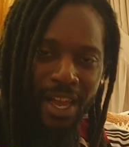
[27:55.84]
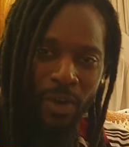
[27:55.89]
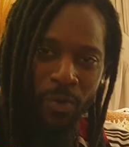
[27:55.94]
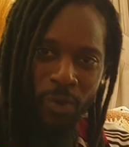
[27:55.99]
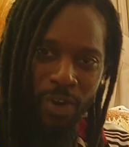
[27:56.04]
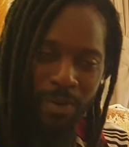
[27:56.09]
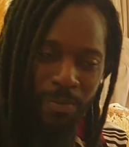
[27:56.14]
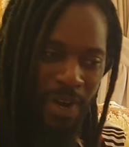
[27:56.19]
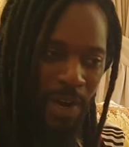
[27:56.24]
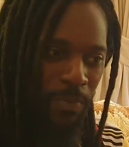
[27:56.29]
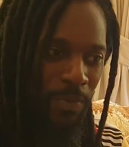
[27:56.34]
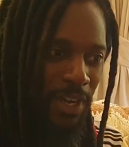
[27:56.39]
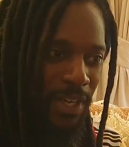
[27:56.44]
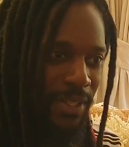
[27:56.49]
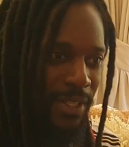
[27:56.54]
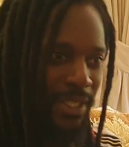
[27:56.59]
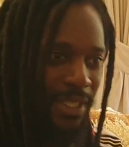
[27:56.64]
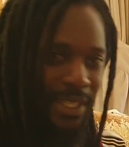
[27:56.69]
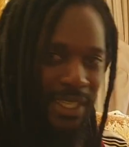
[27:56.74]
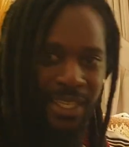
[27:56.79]
and one of my
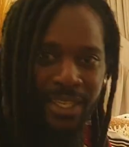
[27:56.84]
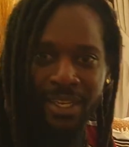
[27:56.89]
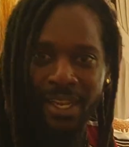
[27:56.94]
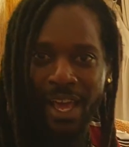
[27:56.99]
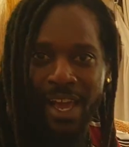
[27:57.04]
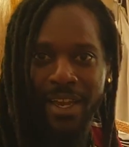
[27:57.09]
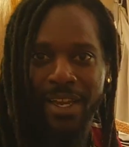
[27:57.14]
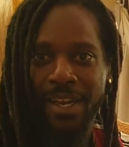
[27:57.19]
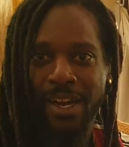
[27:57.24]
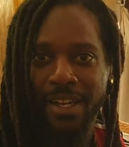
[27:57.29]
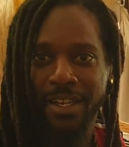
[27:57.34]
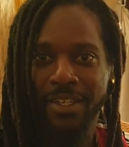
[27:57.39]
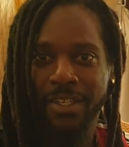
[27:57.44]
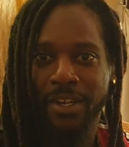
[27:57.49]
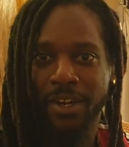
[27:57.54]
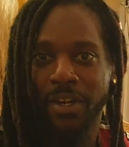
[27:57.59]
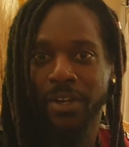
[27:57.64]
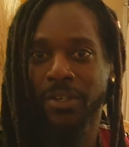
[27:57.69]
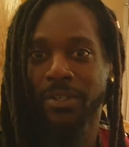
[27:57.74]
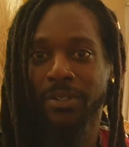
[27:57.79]
brothers, he liked
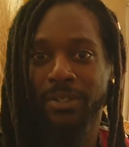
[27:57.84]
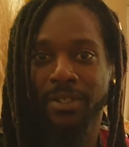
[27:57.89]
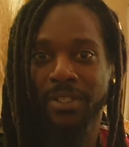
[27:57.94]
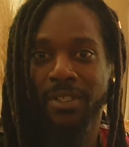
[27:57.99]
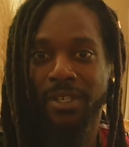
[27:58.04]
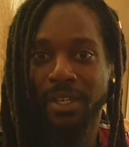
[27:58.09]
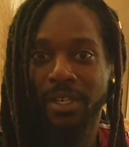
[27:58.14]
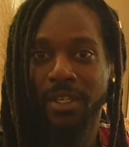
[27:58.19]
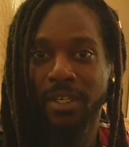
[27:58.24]
colored girls.